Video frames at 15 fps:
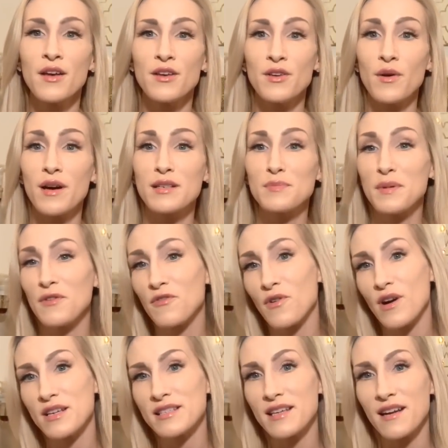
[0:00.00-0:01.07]
You guys,
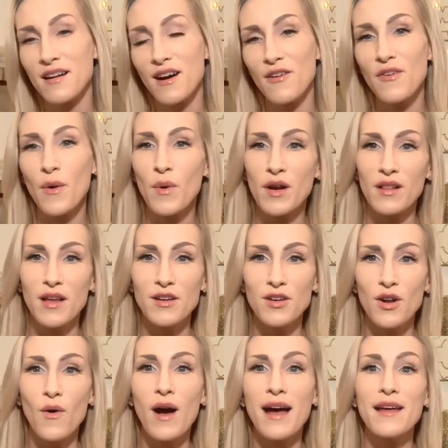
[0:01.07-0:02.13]
before I sign off, I want to let you
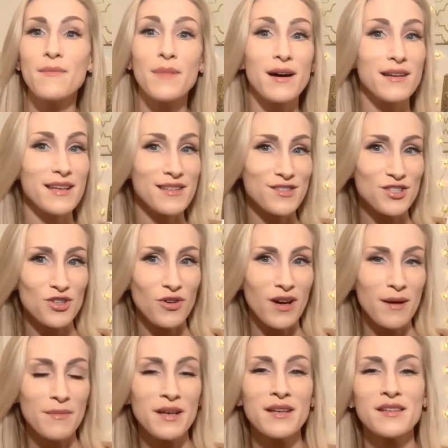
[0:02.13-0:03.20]
know I am on
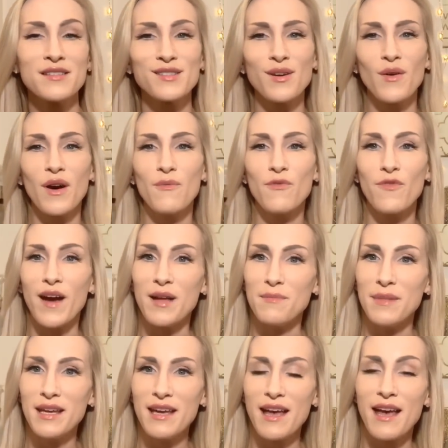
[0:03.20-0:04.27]
Instagram. So come find
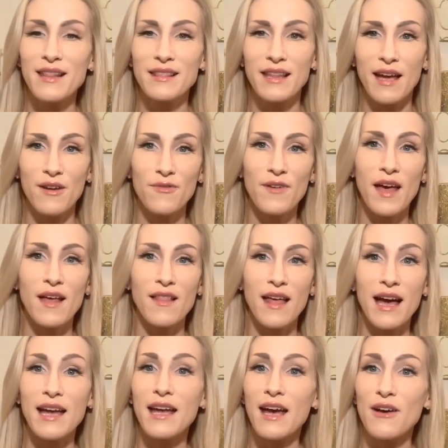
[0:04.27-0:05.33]
me at life,
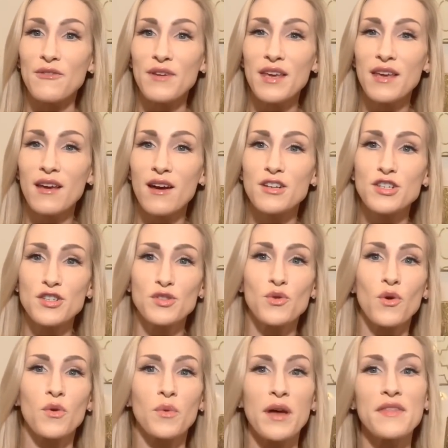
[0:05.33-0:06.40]
L-I-F-E
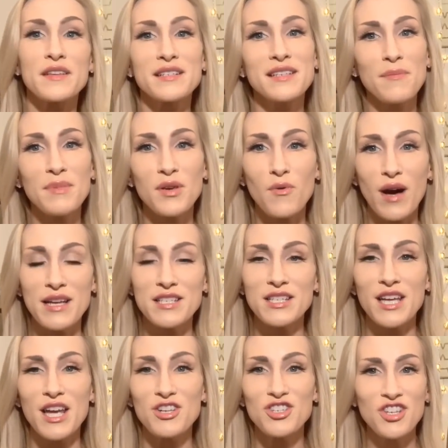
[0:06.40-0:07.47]
underscore with
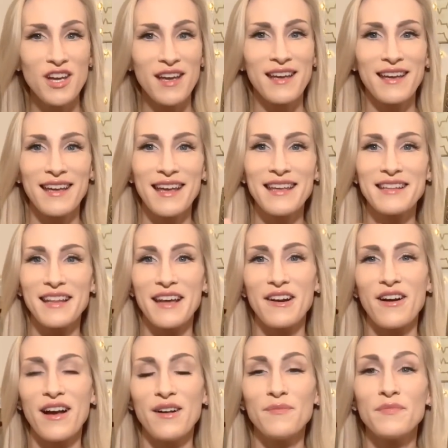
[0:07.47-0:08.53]
W-I-T-H and the letter
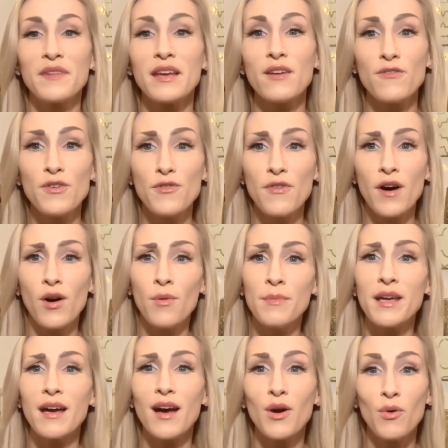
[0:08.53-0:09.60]
L. If you follow
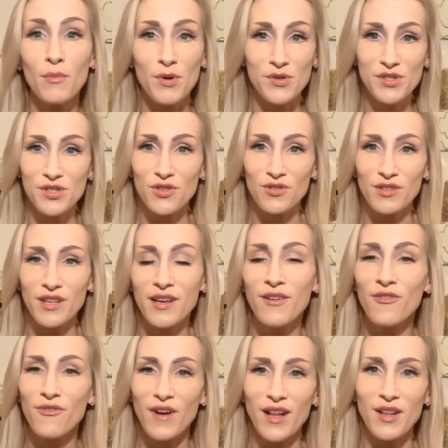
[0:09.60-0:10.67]
me, I will most certainly
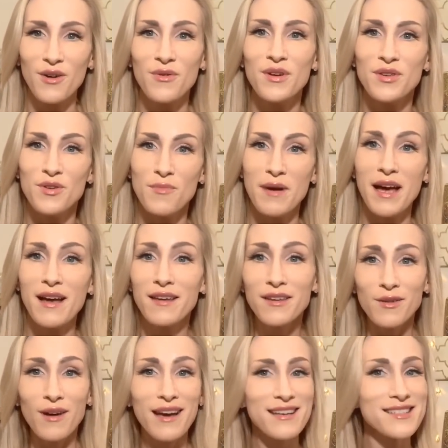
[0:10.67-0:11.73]
follow you back.
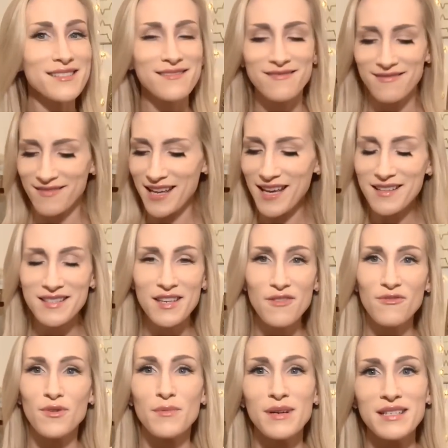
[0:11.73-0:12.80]
You guys, that's
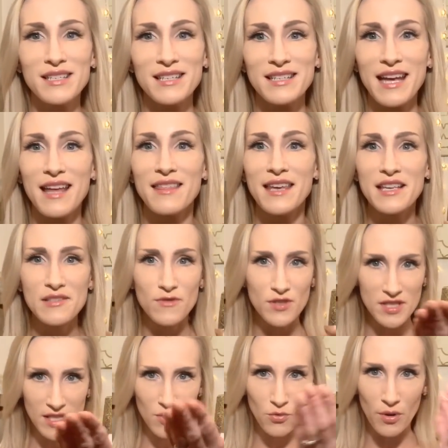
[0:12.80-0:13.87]
it for me today. Thanks for
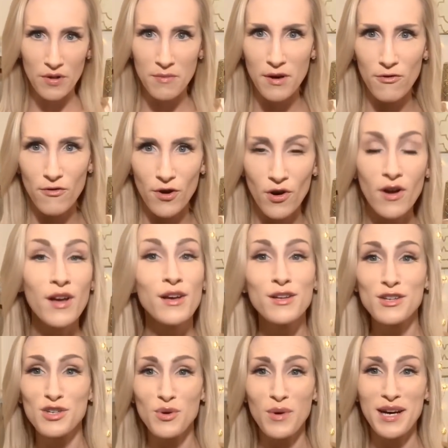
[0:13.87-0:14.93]
sitting with me for
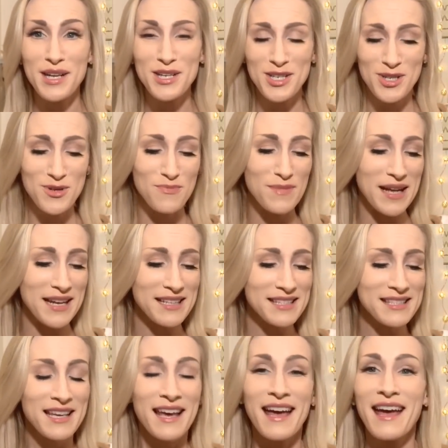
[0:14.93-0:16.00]
22 minutes.